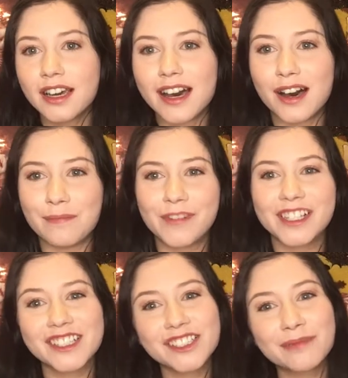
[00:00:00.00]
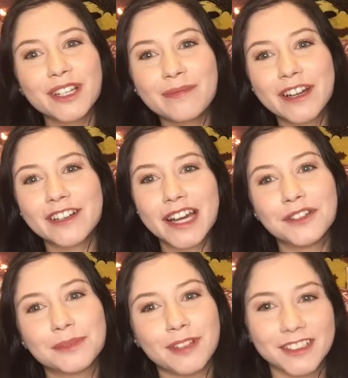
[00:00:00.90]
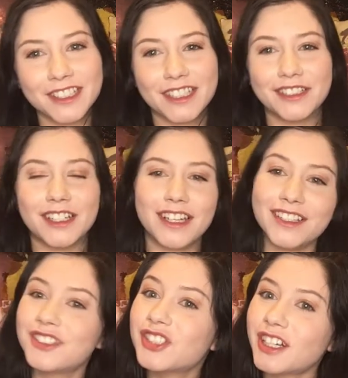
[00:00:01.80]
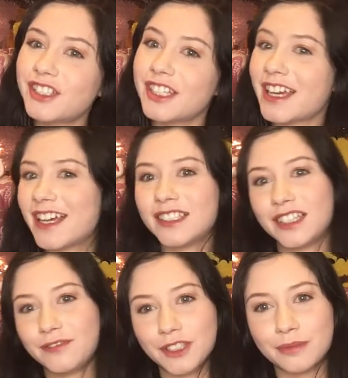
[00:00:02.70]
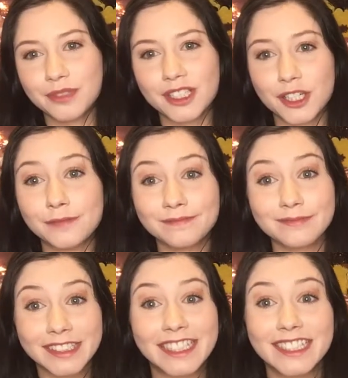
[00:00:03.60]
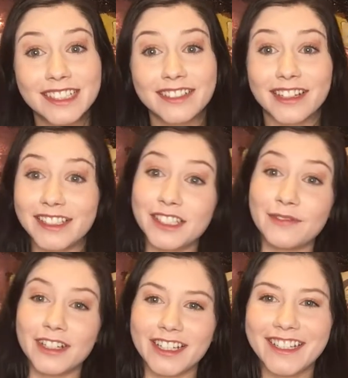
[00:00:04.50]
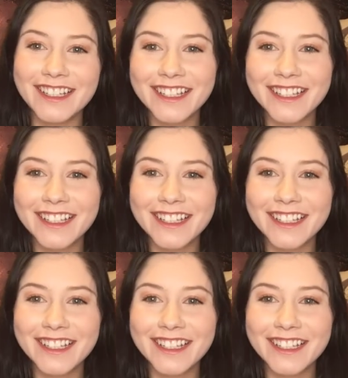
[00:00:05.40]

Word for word: Um, but it should be all better now, it's plugged in and is charging as I film, so crisis averted.